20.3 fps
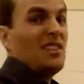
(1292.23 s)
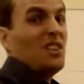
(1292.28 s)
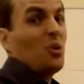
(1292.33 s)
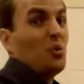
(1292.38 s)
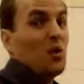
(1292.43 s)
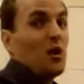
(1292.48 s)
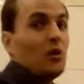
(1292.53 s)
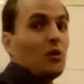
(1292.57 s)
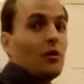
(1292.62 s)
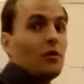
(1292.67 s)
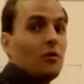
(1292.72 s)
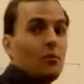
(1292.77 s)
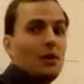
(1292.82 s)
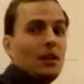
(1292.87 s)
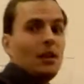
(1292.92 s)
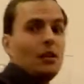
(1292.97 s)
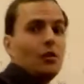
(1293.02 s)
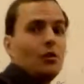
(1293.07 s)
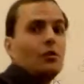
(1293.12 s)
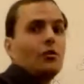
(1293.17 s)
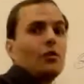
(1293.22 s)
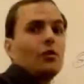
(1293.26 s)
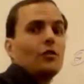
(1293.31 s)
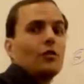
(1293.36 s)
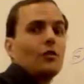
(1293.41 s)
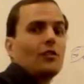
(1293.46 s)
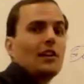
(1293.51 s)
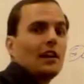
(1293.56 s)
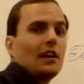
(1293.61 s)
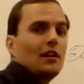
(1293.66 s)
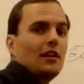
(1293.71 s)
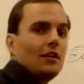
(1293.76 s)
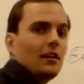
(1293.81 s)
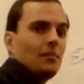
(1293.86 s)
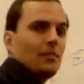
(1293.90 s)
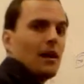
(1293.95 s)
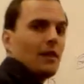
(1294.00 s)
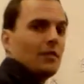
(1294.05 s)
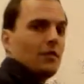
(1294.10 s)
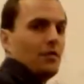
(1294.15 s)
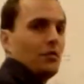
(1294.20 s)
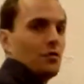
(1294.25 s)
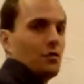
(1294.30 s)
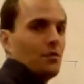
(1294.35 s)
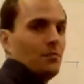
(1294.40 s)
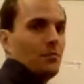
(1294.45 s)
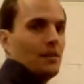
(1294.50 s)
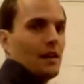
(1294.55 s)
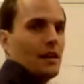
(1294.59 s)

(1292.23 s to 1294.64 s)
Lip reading: don't know of it being used as a secondary messenger.